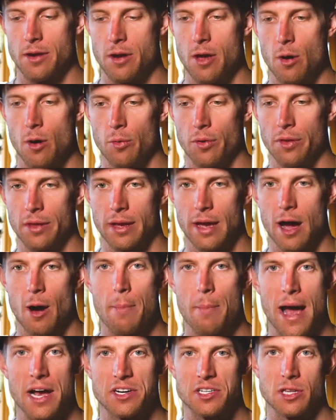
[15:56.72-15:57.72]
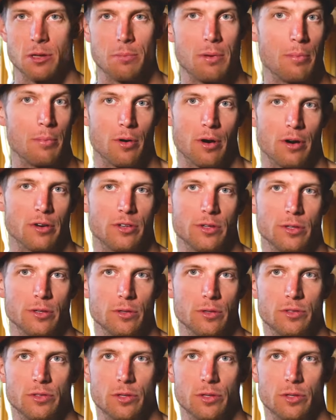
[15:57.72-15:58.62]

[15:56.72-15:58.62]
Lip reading: know really how passionate the people are too.